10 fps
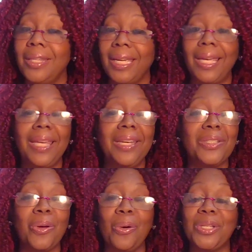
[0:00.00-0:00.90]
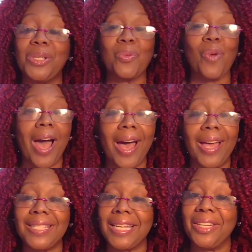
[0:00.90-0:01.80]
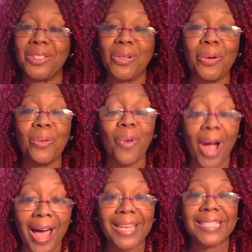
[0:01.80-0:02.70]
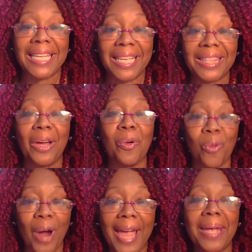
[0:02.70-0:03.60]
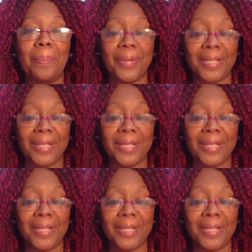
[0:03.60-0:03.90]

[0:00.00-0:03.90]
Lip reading: the heat is going to rise, and it's going to rise in the right